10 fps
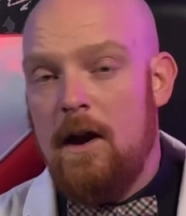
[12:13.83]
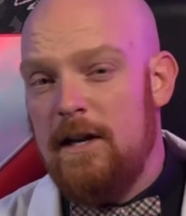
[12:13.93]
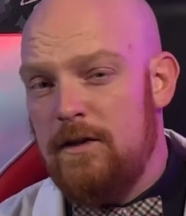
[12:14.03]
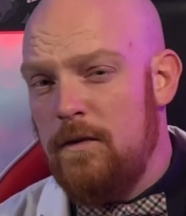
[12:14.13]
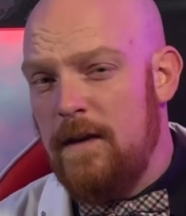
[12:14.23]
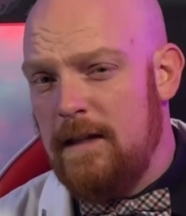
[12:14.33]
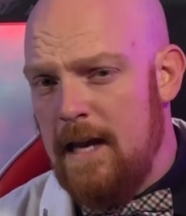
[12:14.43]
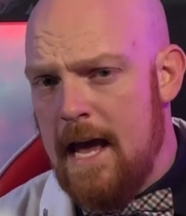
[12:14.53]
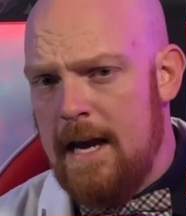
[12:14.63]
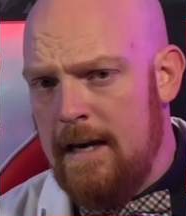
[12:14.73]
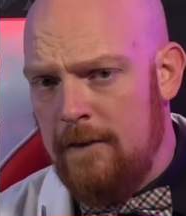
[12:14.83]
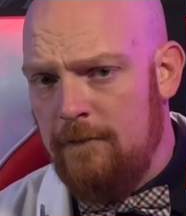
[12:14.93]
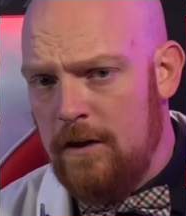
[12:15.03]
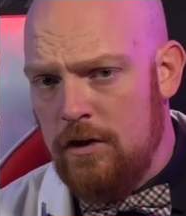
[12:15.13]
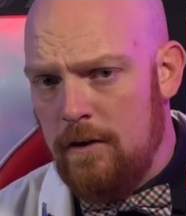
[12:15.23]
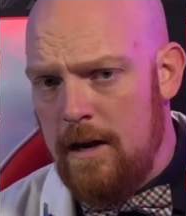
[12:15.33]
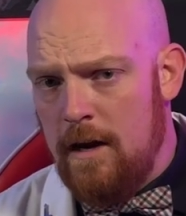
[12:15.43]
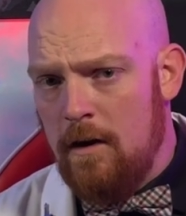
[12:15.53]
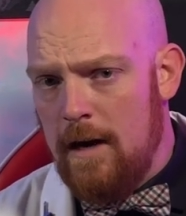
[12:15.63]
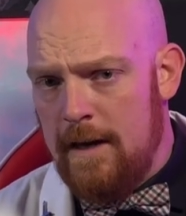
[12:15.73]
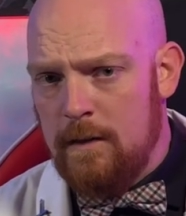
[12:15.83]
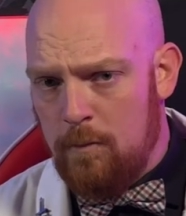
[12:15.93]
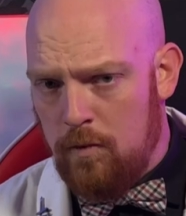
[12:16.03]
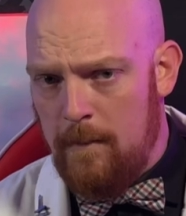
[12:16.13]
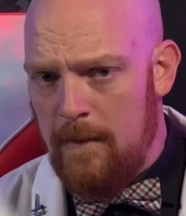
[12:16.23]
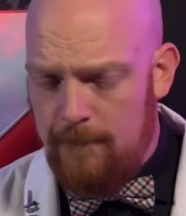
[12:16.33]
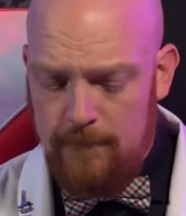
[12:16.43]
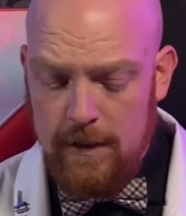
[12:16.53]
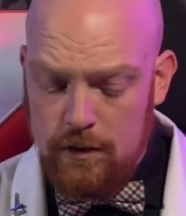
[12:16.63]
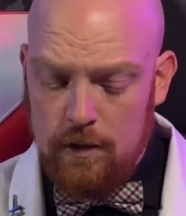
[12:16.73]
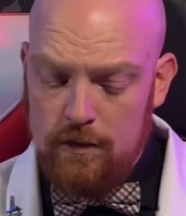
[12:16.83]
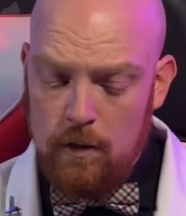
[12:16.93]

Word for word: Now, I do think the editing feature here is a premium feature.